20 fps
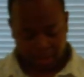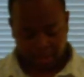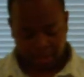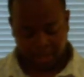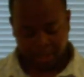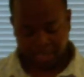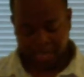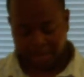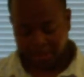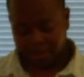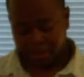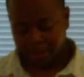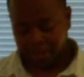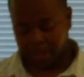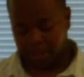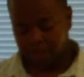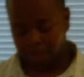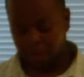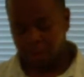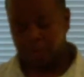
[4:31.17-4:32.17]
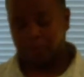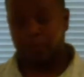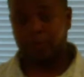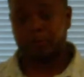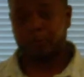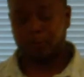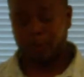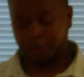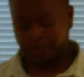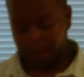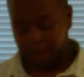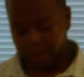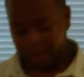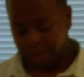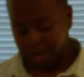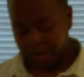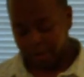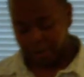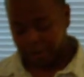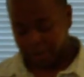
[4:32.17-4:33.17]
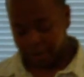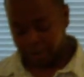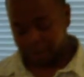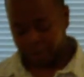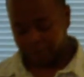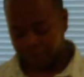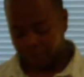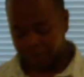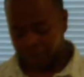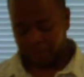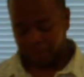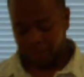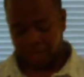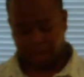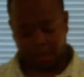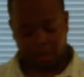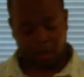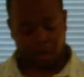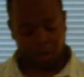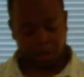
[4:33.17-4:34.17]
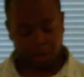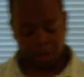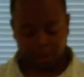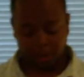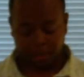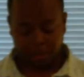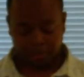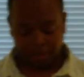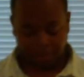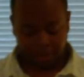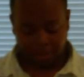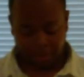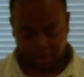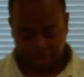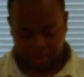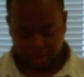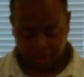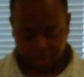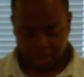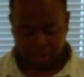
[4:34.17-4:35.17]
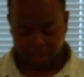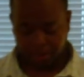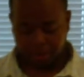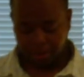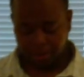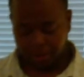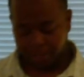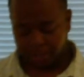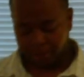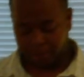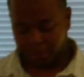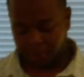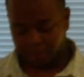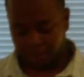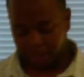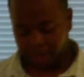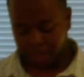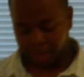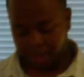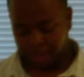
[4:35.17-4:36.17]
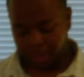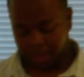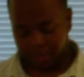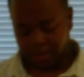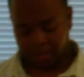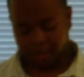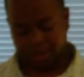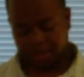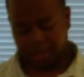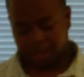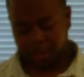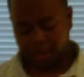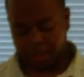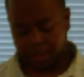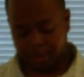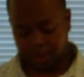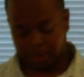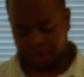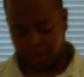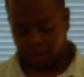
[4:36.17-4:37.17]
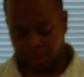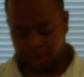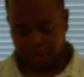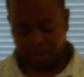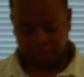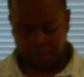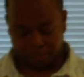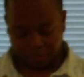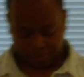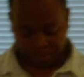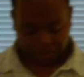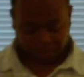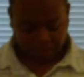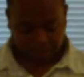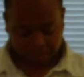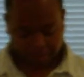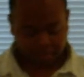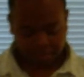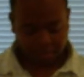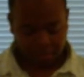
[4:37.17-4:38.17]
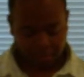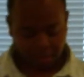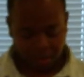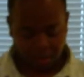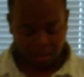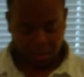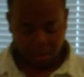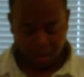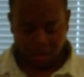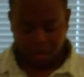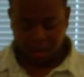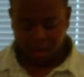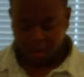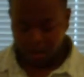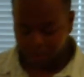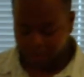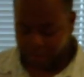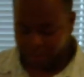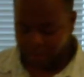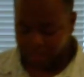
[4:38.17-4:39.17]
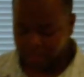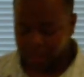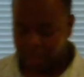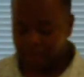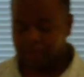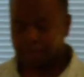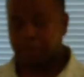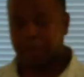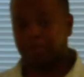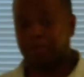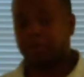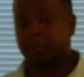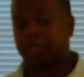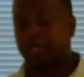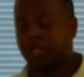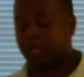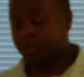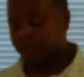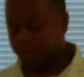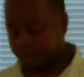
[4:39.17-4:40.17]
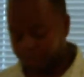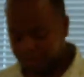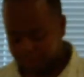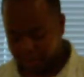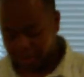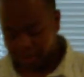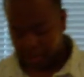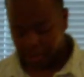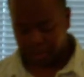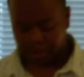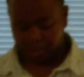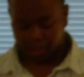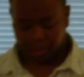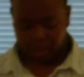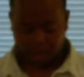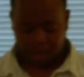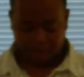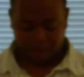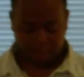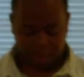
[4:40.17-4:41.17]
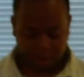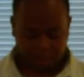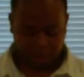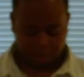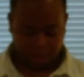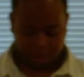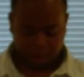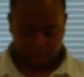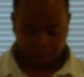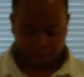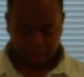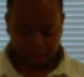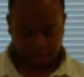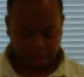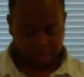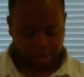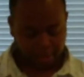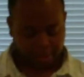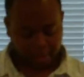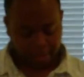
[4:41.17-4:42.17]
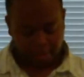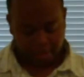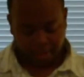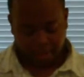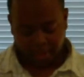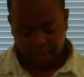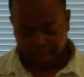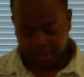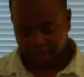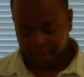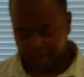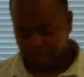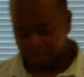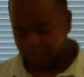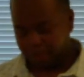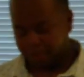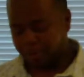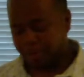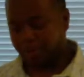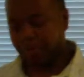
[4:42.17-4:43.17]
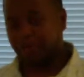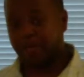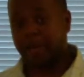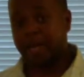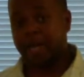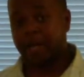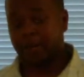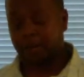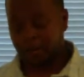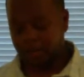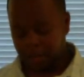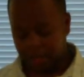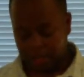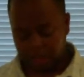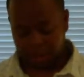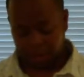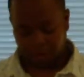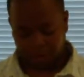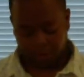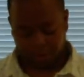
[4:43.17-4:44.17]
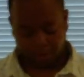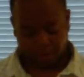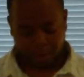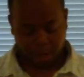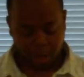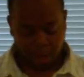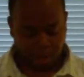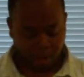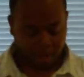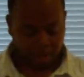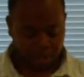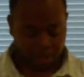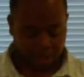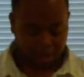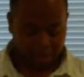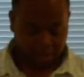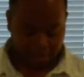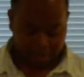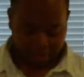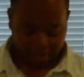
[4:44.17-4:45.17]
The dab stick is more for bigger areas. If you have larger chips, we use that for touch-up as well. With these steps and procedures in place, Carmax ensures that we provide the customers with great quality,